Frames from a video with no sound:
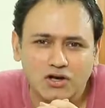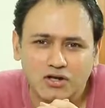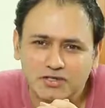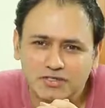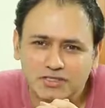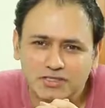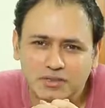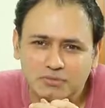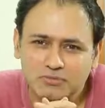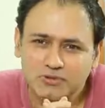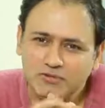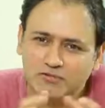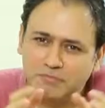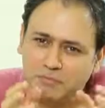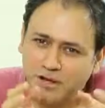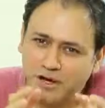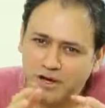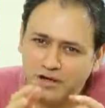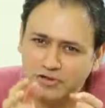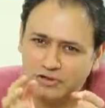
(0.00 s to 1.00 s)
concept
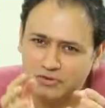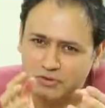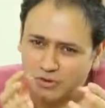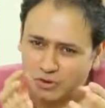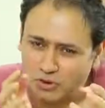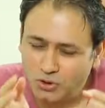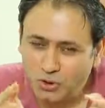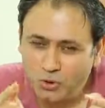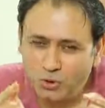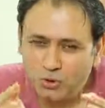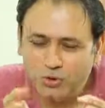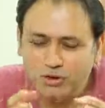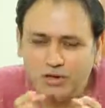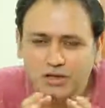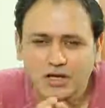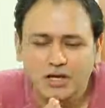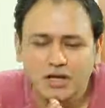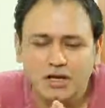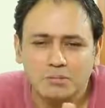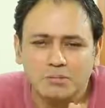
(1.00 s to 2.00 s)
of part to the
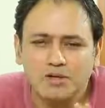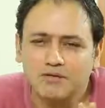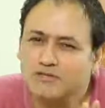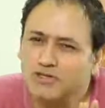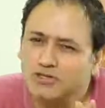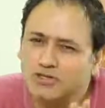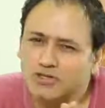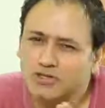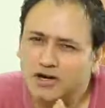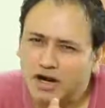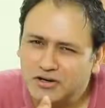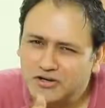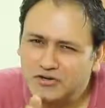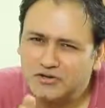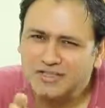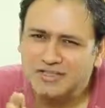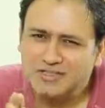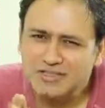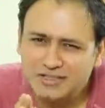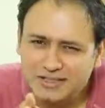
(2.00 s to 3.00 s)
whole, but we should not
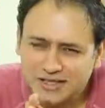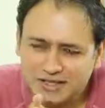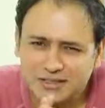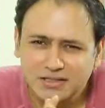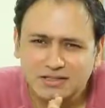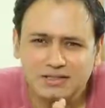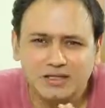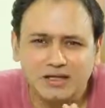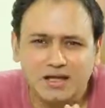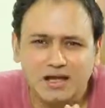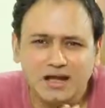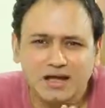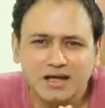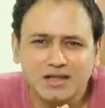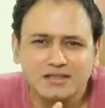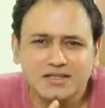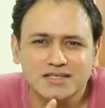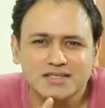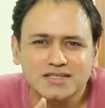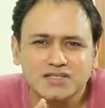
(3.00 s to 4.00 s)
restrict
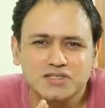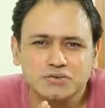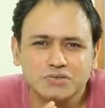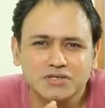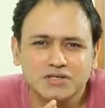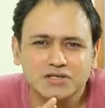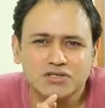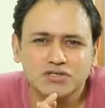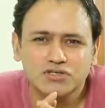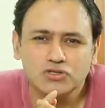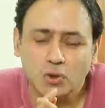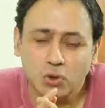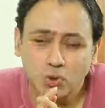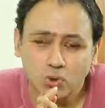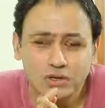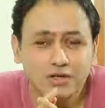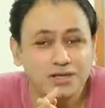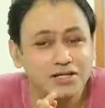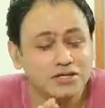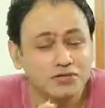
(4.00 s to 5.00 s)
this experience
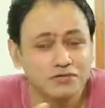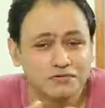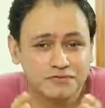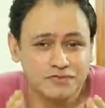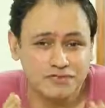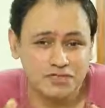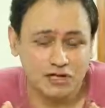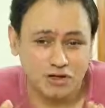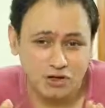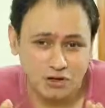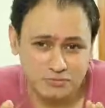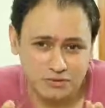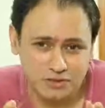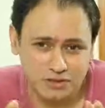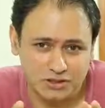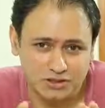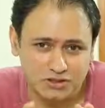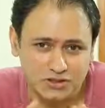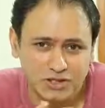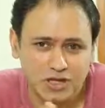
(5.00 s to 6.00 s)
only to physical
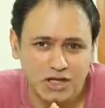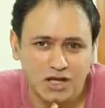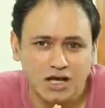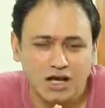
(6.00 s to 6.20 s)
objects.